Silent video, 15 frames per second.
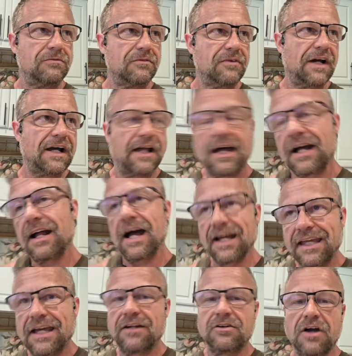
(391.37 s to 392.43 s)
I
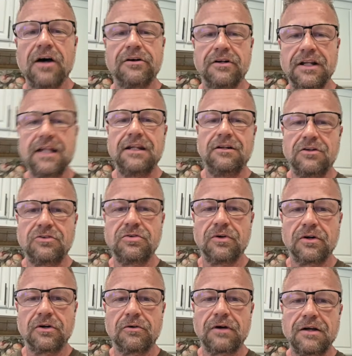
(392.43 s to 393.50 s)
get 180 to
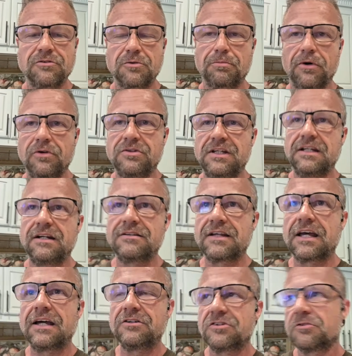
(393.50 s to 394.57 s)
200 grams of protein a
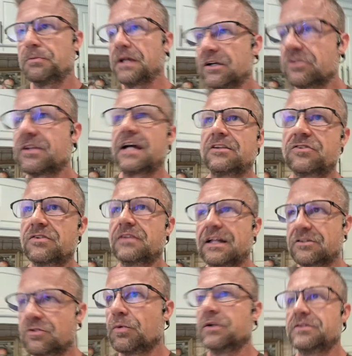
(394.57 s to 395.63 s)
day just because
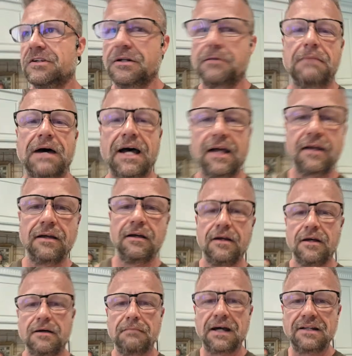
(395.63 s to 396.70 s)
that's what's in my
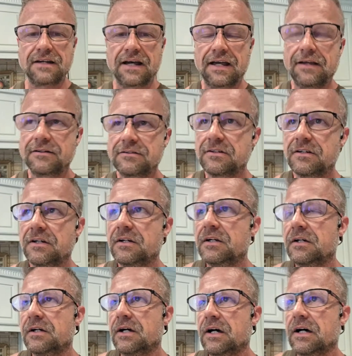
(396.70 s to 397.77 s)
diet.
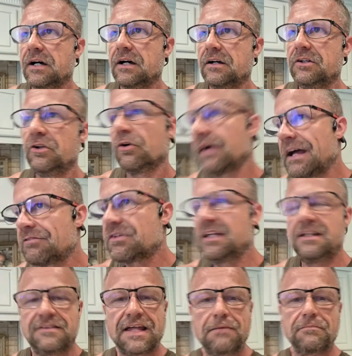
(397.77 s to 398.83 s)
You don't have to eat
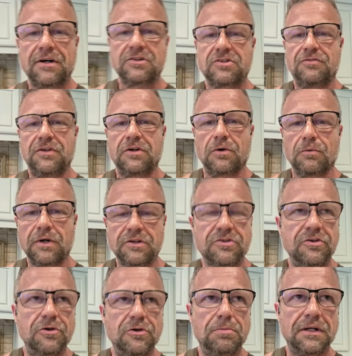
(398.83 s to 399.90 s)
that much if you don't want
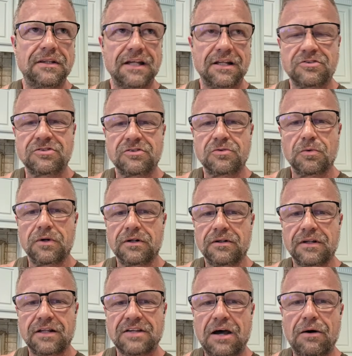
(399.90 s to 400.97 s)
to, but
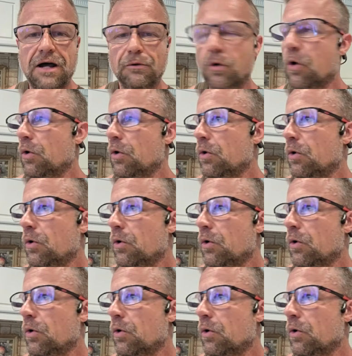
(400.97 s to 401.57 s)
that's how I roll.